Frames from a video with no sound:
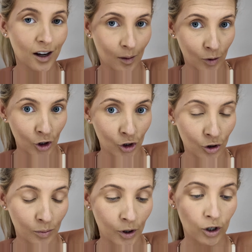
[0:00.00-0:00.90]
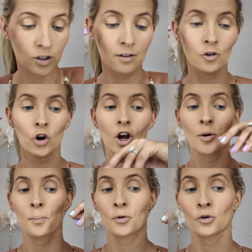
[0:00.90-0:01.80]
think I'm gonna do, because I've got
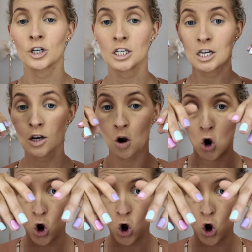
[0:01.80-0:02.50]
a pretty